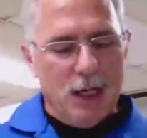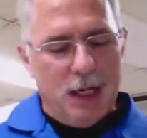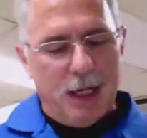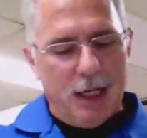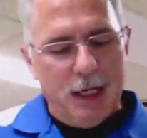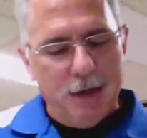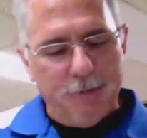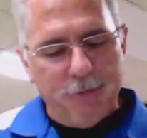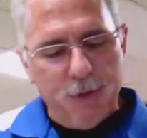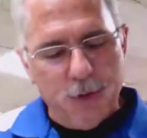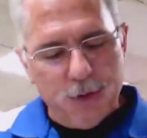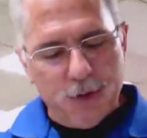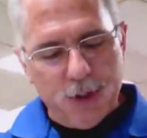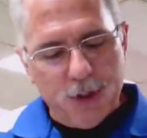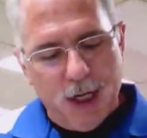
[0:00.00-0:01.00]
If
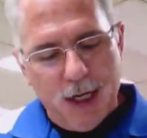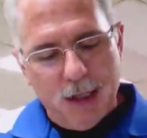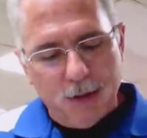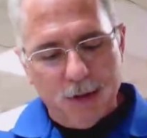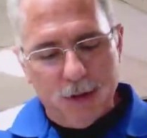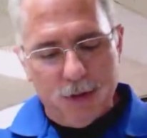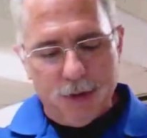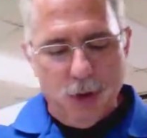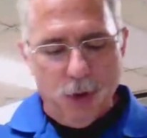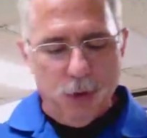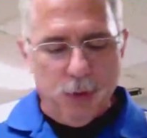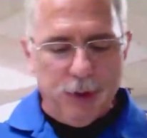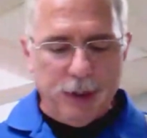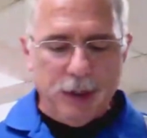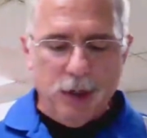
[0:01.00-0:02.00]
your child is
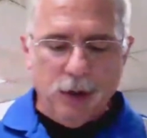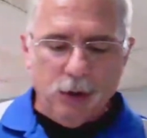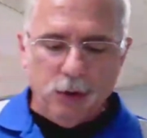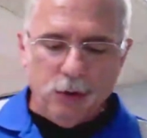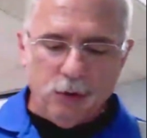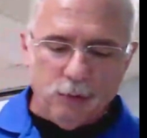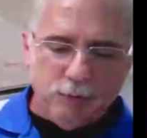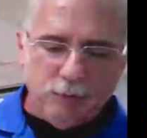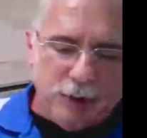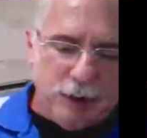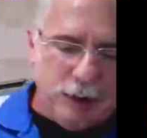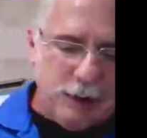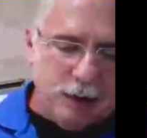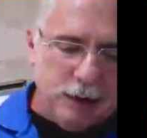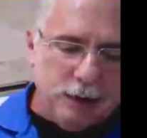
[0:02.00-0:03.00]
going home
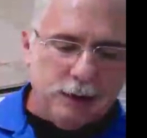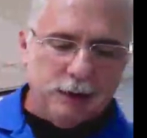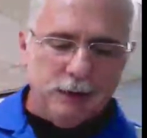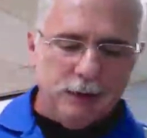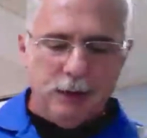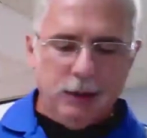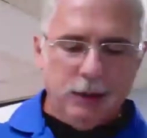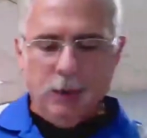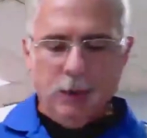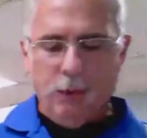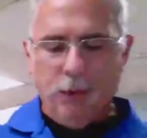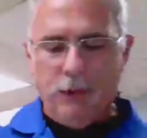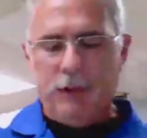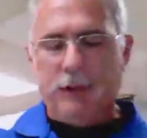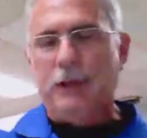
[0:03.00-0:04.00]

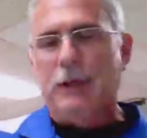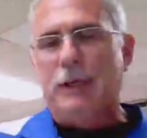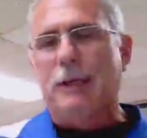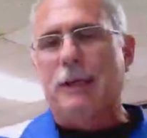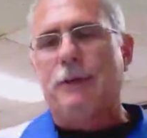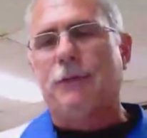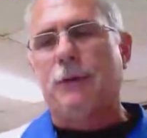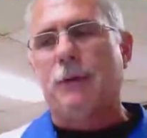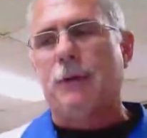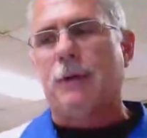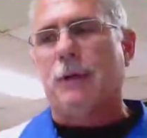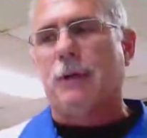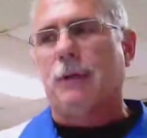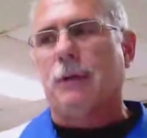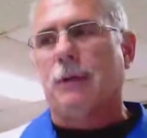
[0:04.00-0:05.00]
with a different
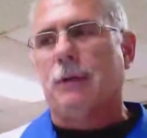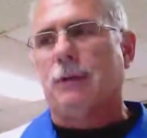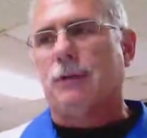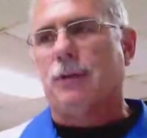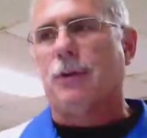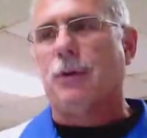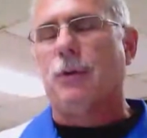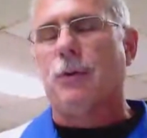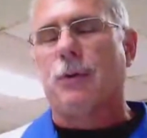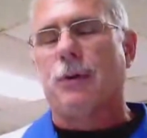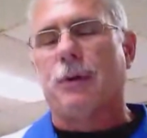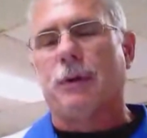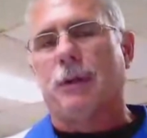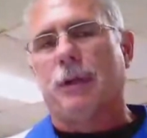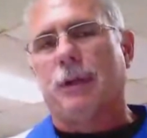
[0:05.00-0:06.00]

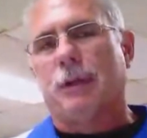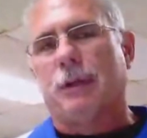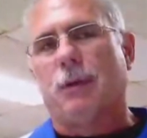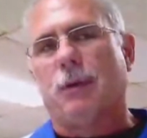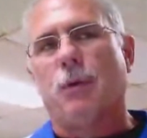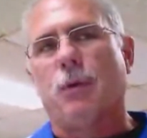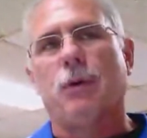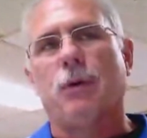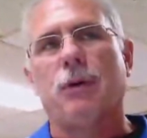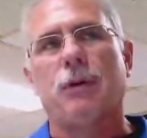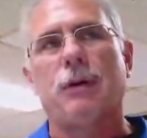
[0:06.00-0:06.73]
student or